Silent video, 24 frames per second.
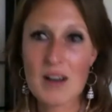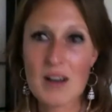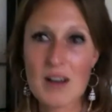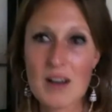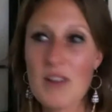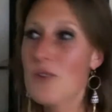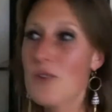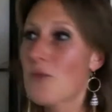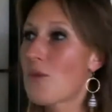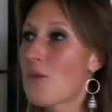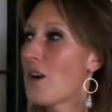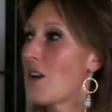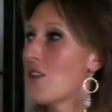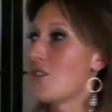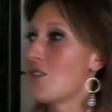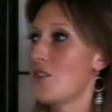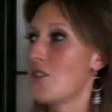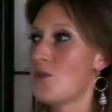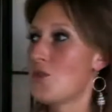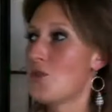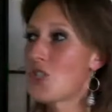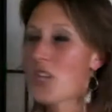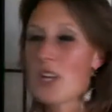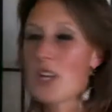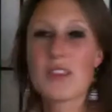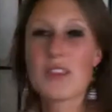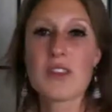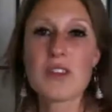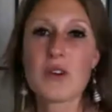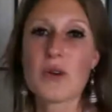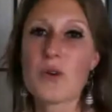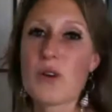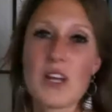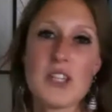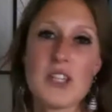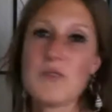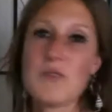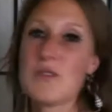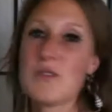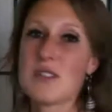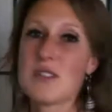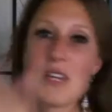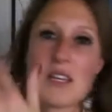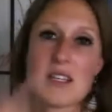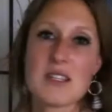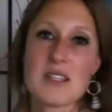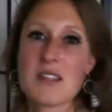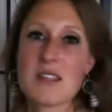Otherwise, you shut the door and you
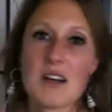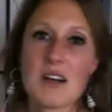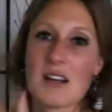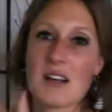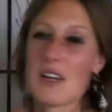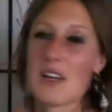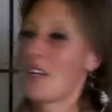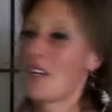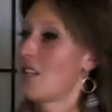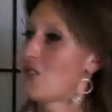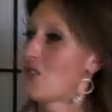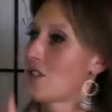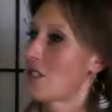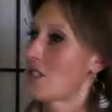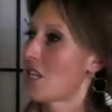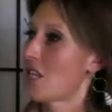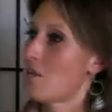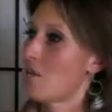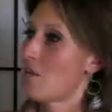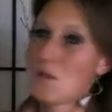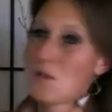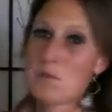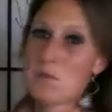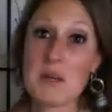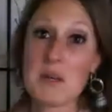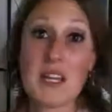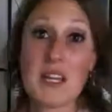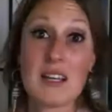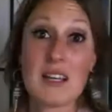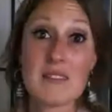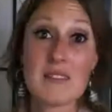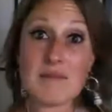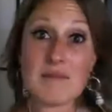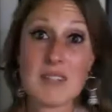stay stuck and it just keeps spinning.